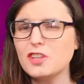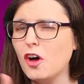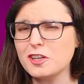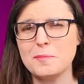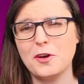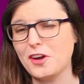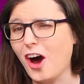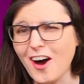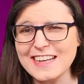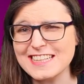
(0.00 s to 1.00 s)
talk about
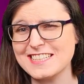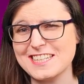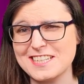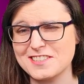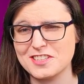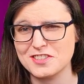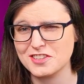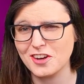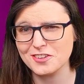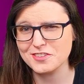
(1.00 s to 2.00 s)
how easy it is to
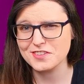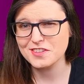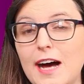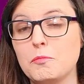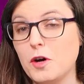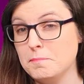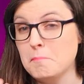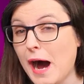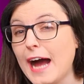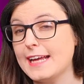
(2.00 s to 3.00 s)
start, and what
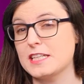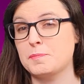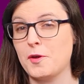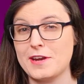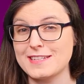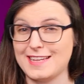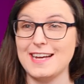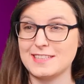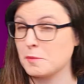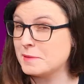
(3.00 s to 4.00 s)
my experience
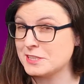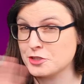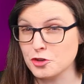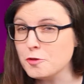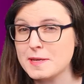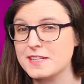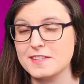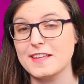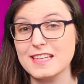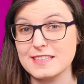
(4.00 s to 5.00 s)
as a complete newbie to
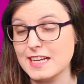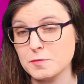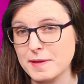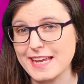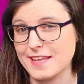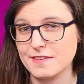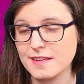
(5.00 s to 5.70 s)
this has been.